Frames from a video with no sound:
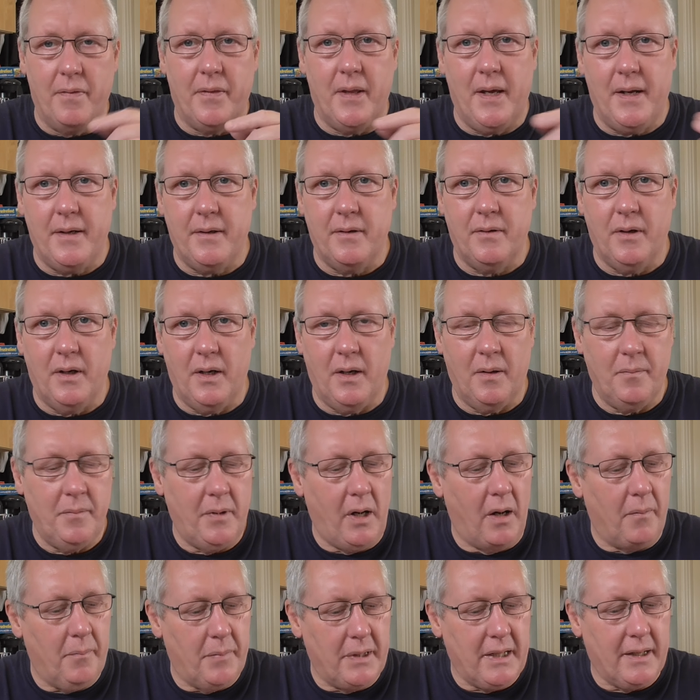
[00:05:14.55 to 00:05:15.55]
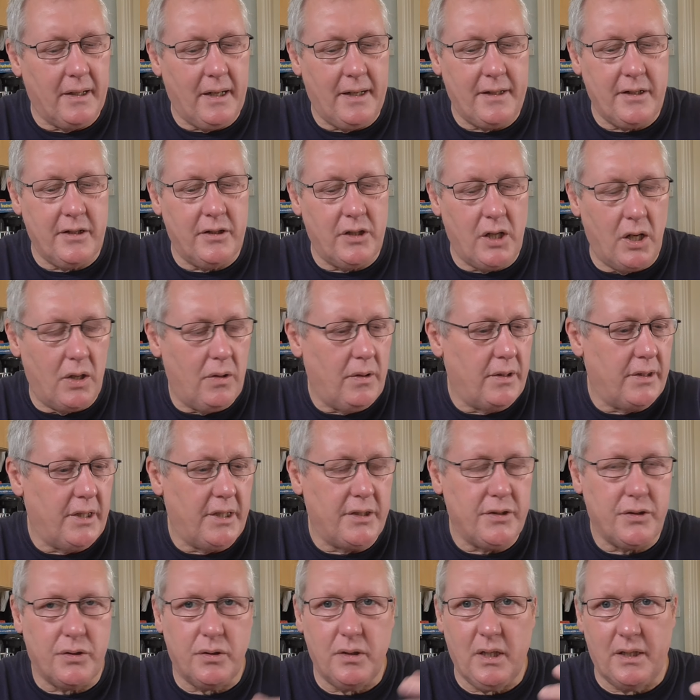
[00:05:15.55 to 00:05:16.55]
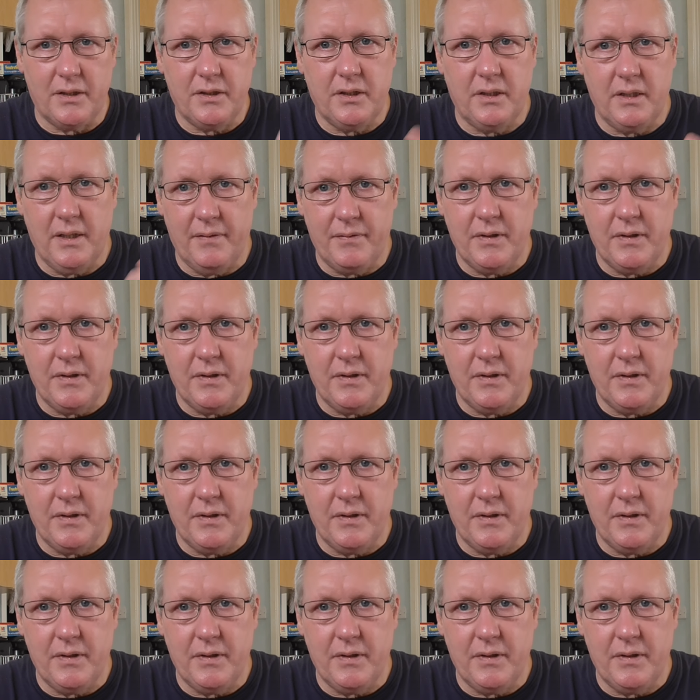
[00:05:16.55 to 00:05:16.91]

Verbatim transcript: then uh, I'll be able to let you know. And then you can actually,